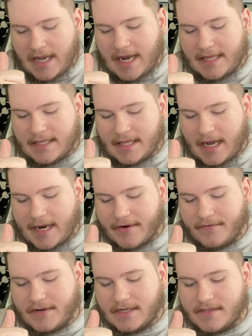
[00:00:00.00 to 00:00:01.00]
I think the
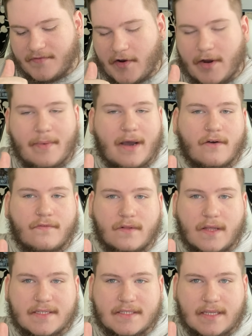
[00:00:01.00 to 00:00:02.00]
Hierophant is a very powerful
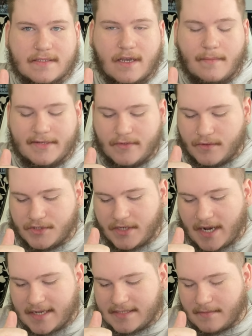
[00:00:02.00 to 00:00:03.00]
lesson that's coming towards you
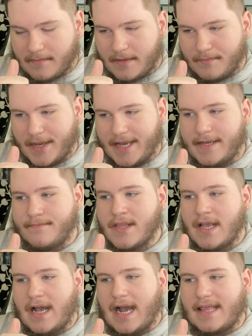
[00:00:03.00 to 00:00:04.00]
guys in mid-May.
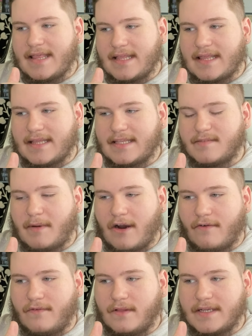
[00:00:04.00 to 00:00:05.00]
I think that this
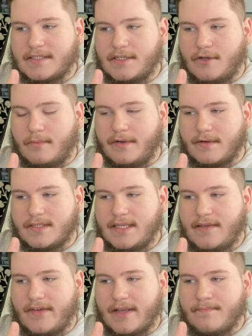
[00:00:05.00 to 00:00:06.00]
powerful lesson you'll be
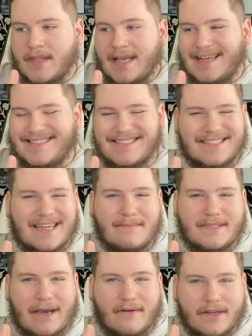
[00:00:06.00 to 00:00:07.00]
receiving is to
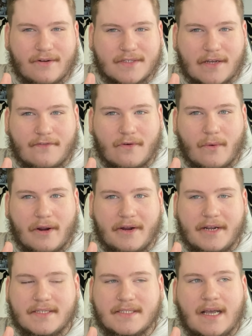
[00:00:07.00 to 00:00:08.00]
stop doubting yourself,
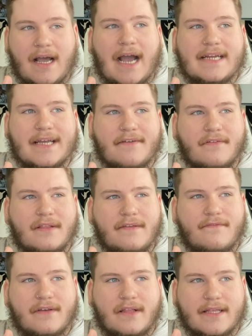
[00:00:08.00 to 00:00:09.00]
Aquarius. I definitely
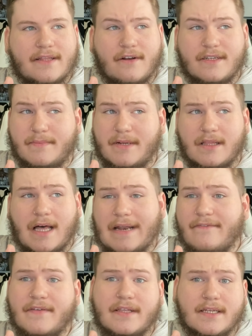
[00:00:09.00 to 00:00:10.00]
feel like there has been a lot
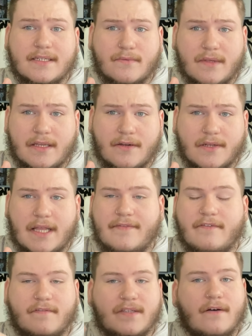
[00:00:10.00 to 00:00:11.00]
of feelings within your
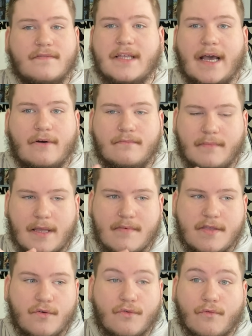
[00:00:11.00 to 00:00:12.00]
life of self-doubt. Maybe
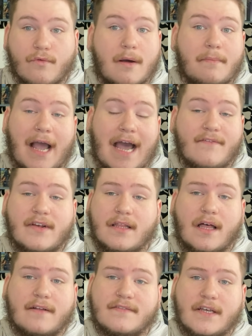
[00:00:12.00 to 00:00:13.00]
you grew up having a
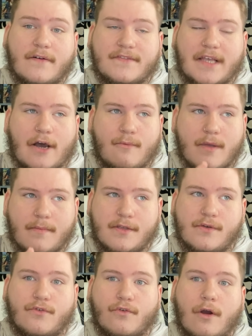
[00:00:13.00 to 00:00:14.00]
lot of self-doubt. Maybe
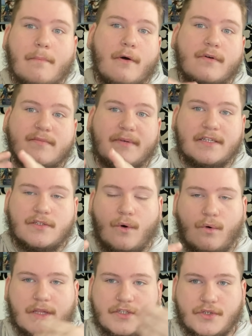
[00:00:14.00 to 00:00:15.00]
you grew up always being
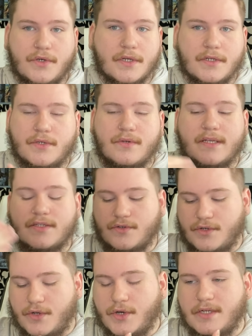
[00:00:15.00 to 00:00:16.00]
told that you couldn't do this
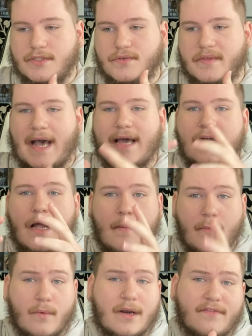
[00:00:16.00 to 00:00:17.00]
or you couldn't do that.
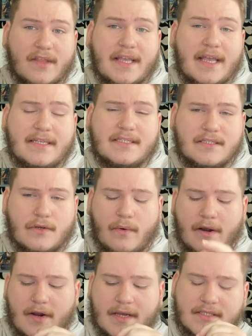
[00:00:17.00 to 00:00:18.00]
But whatever the case is,
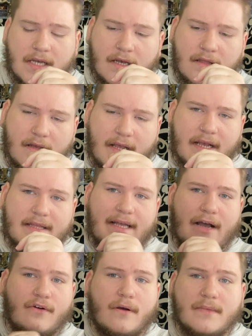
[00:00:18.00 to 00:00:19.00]
Aquarius, looking at the
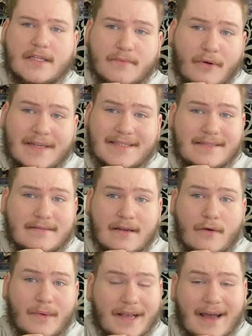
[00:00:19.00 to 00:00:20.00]
outcome that's present,
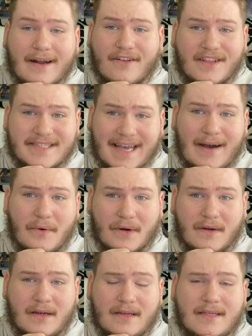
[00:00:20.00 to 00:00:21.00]
we got here the
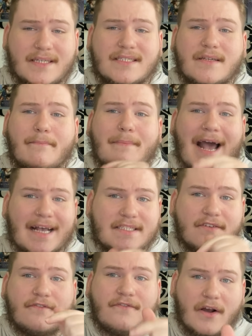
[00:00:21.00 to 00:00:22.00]
Tower. This is a
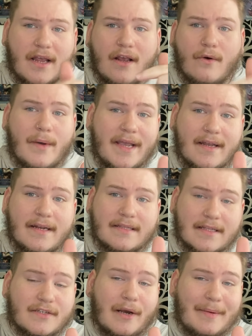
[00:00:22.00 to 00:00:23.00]
massive fucking awakening
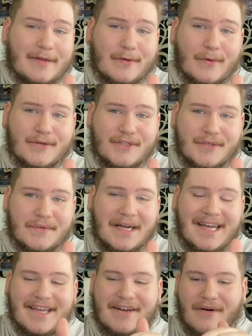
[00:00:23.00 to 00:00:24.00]
that's coming towards you.
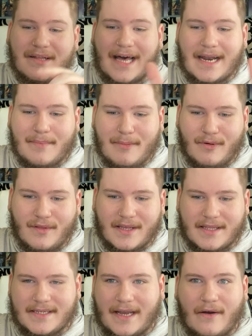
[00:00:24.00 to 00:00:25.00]
You know, a lot of people look
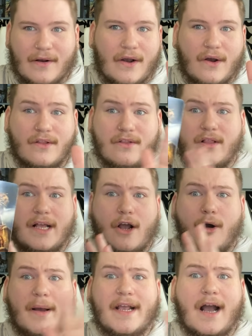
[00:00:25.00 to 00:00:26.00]
at the Tower card and they're like,
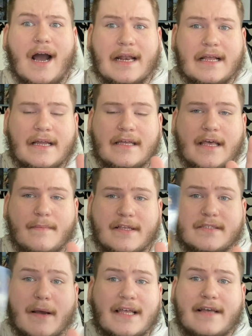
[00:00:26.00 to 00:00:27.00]
oh my God, that
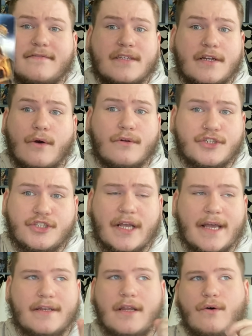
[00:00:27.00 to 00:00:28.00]
means my life's gonna go to
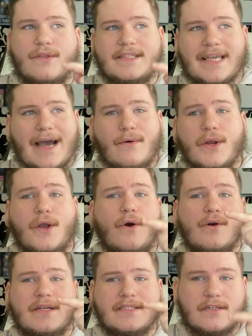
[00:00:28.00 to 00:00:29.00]
shit. No, the Tower
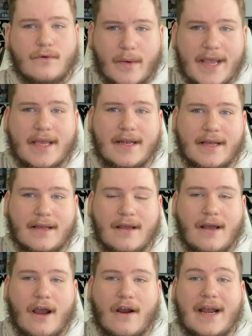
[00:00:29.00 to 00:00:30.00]
card is an awakening,
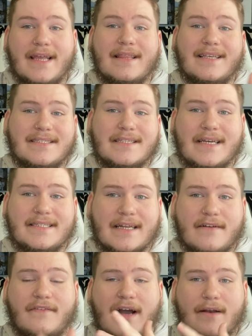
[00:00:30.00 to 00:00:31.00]
all right? This is
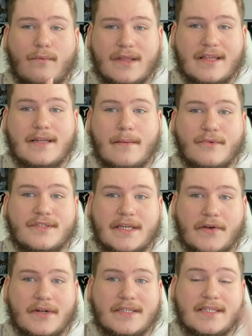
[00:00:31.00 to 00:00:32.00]
identified with the number
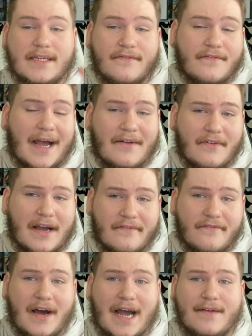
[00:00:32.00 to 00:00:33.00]
synchronicity
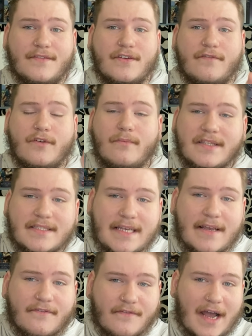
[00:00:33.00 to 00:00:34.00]
555. So if you've been
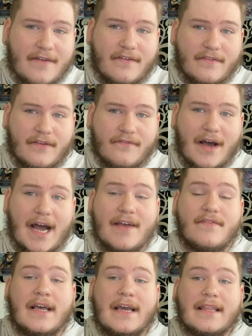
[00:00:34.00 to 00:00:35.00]
seeing
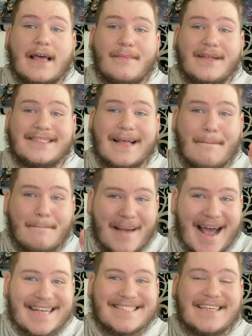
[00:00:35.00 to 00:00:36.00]
555, that means that
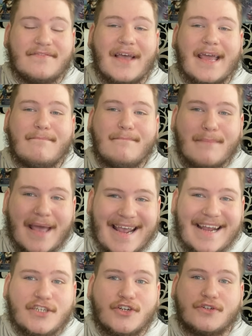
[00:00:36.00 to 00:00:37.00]
massive and
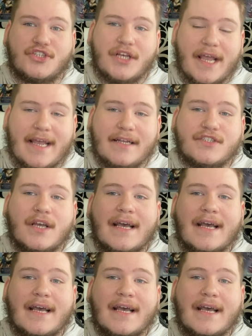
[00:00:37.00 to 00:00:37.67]
major change